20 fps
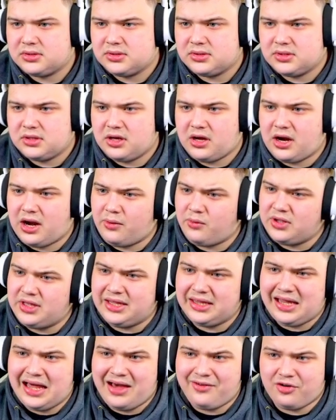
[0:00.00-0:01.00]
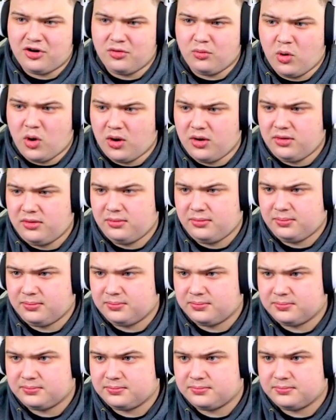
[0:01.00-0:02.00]
Alright, we need lava on one.
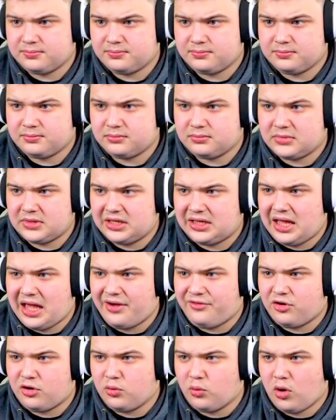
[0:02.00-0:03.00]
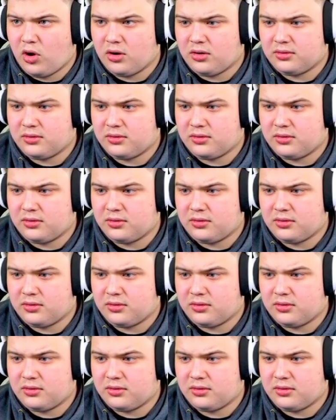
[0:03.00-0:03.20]
Lava on one.